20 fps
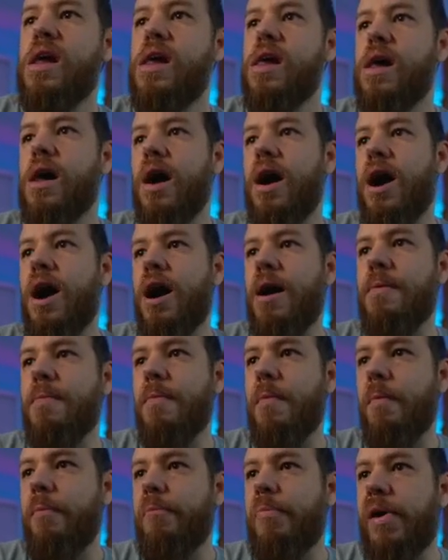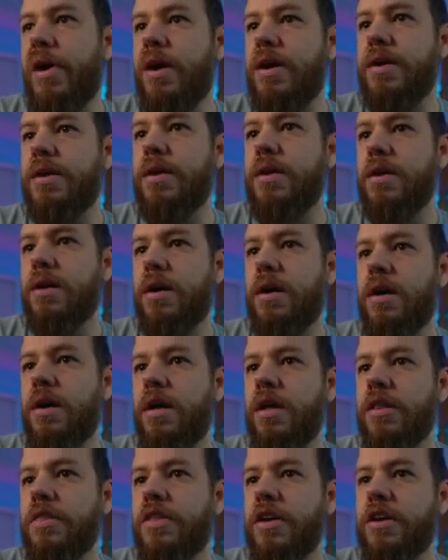Um, but
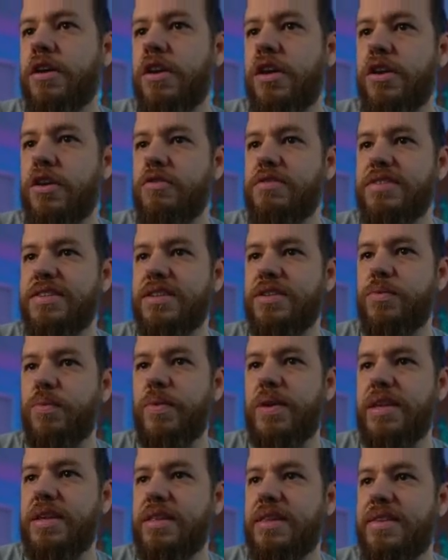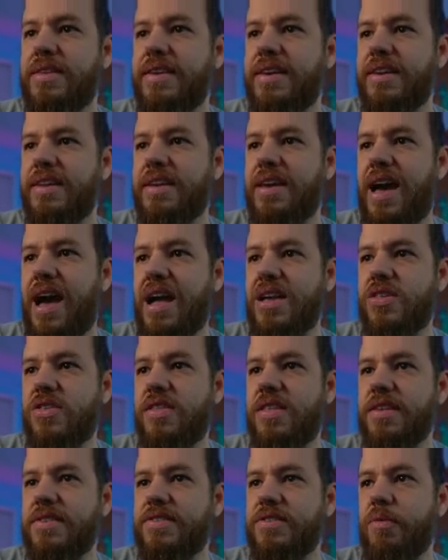uh, the good news is we did
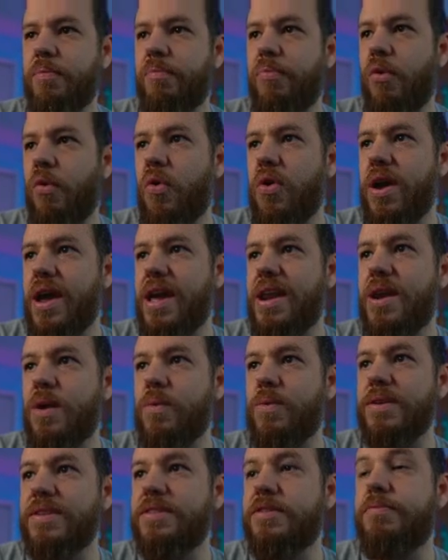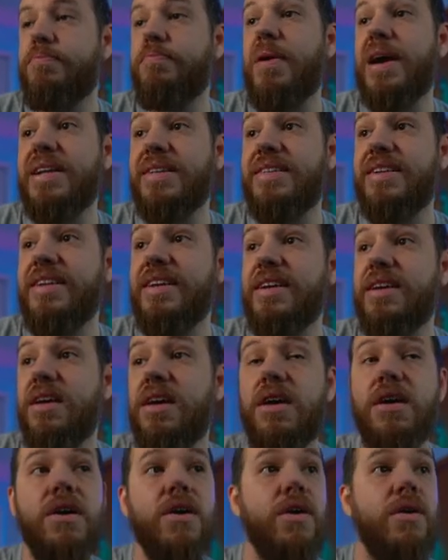catch this support and it respected it,
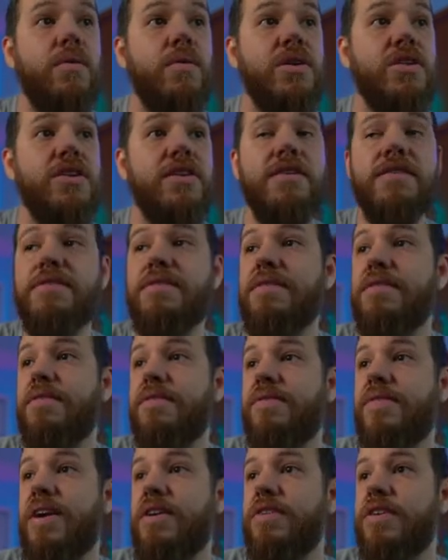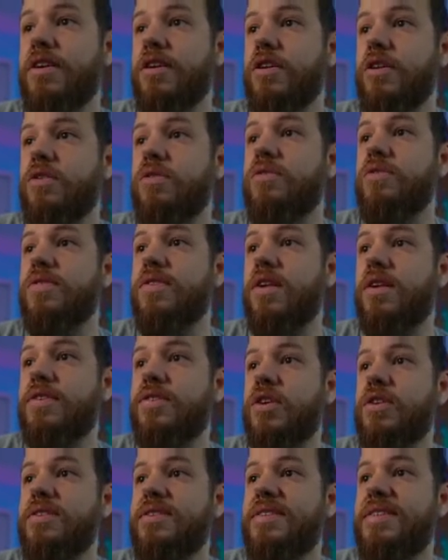which is very good news.
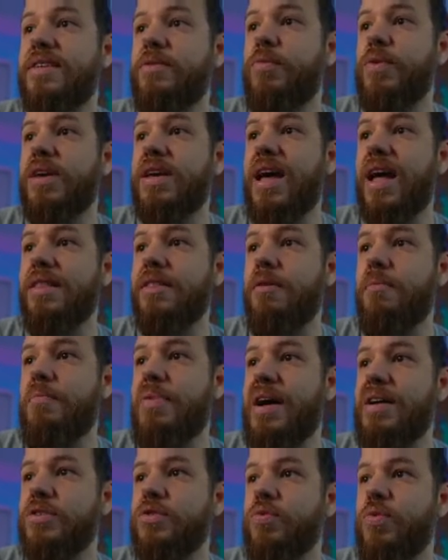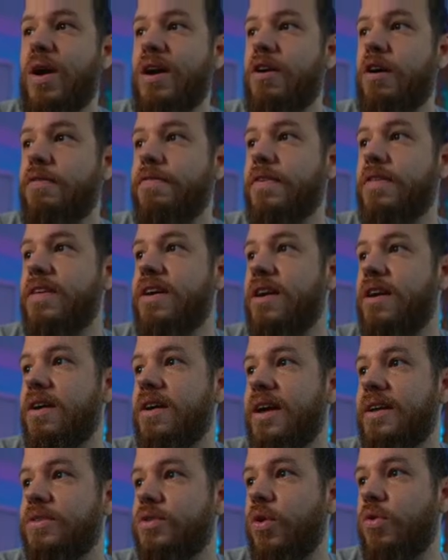So you see, we got the bounce right off of there.
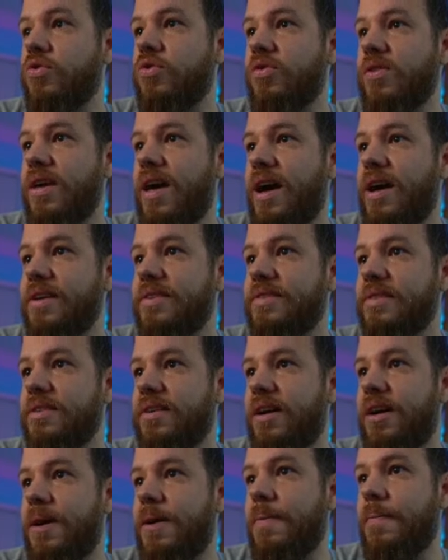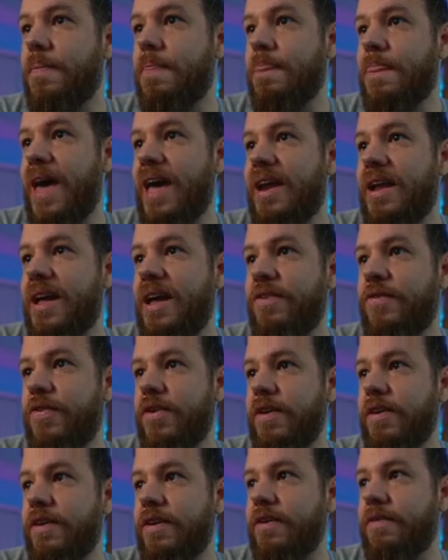And I told you guys um, that
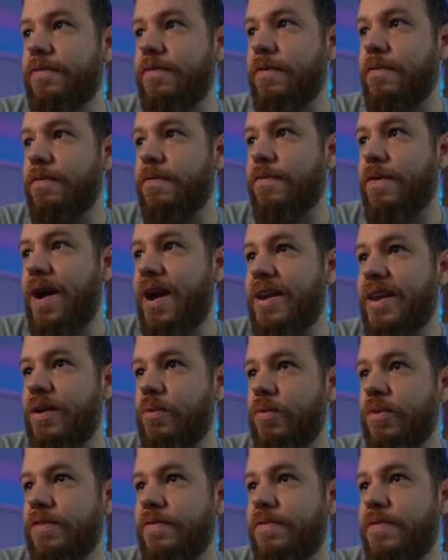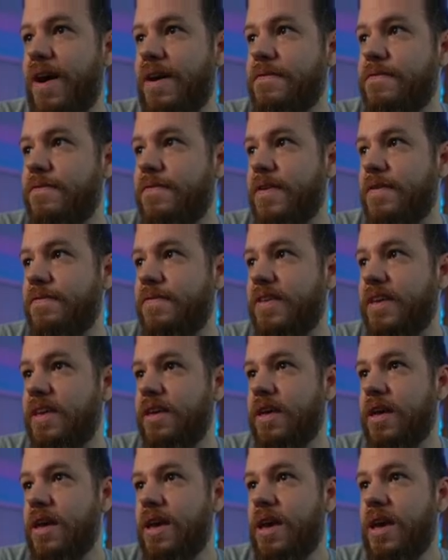entry from Friday was
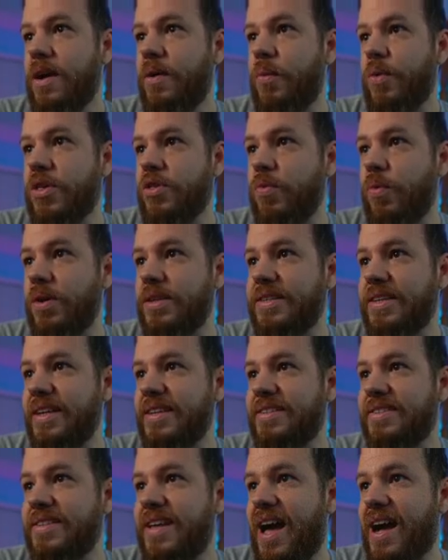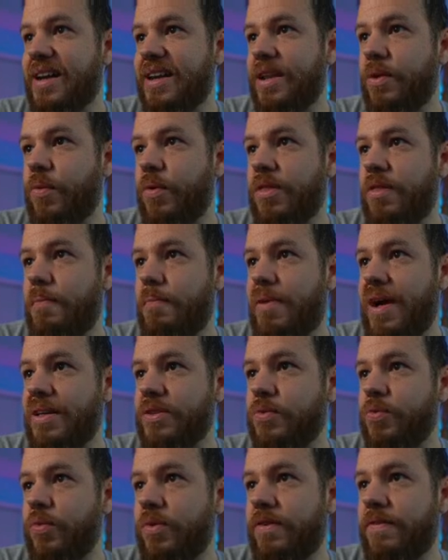550 which was exactly where the
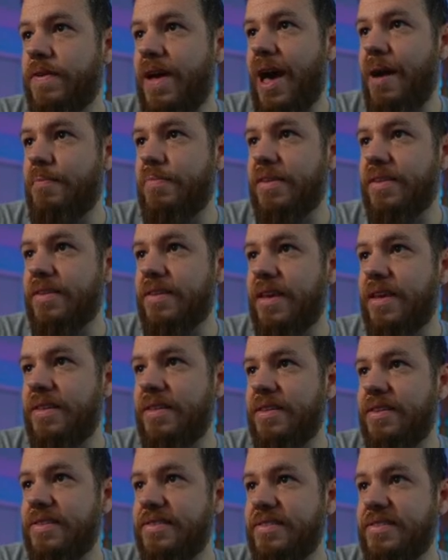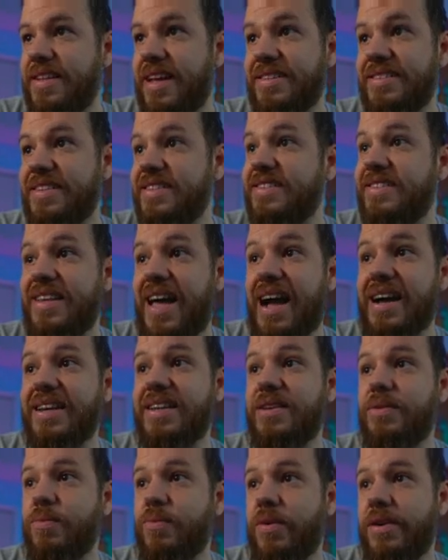bounce would have happened. And this is that's
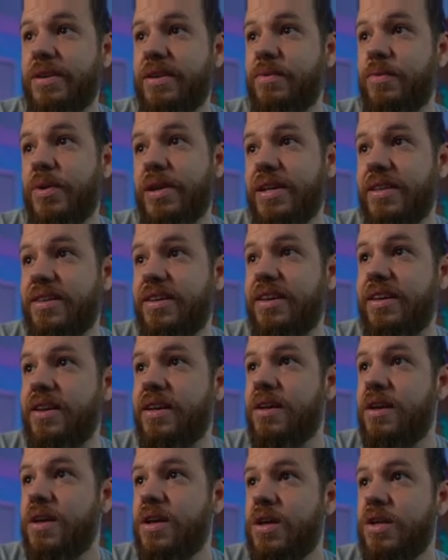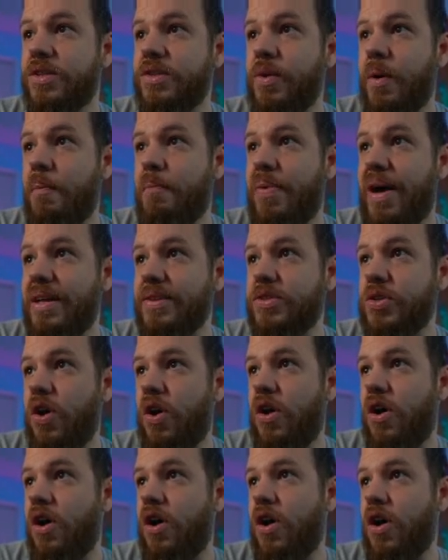exactly what, what it did. So it bounced
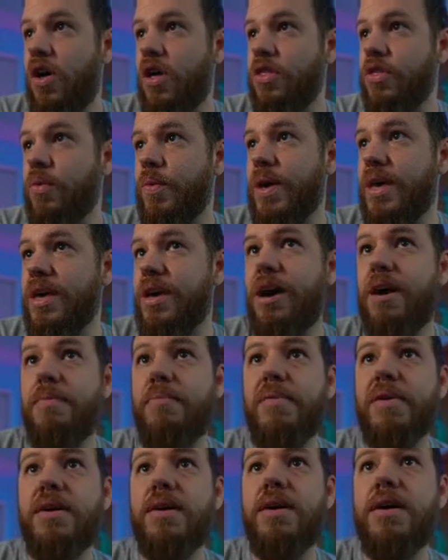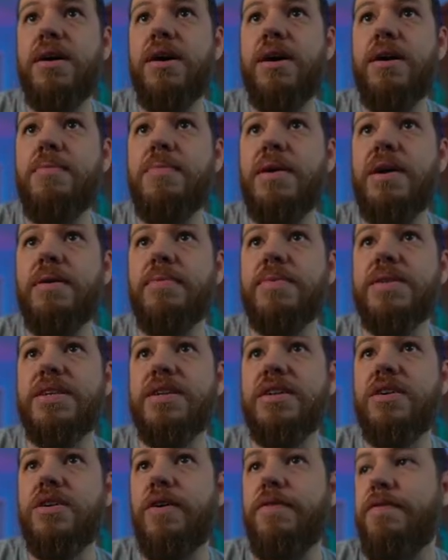all the way up um,
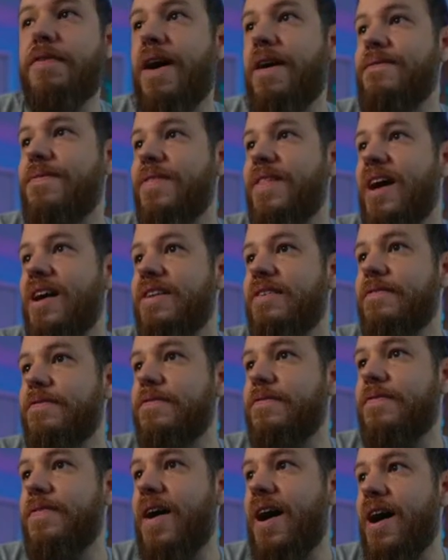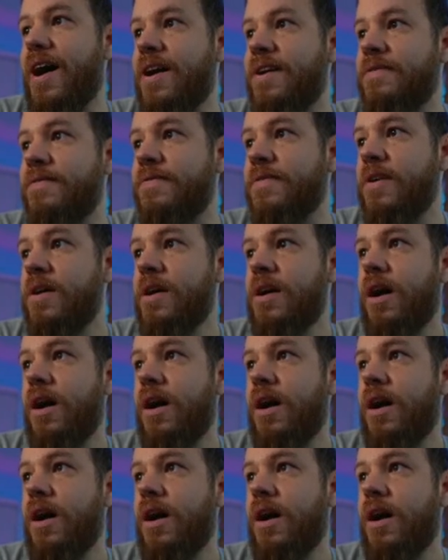until 595.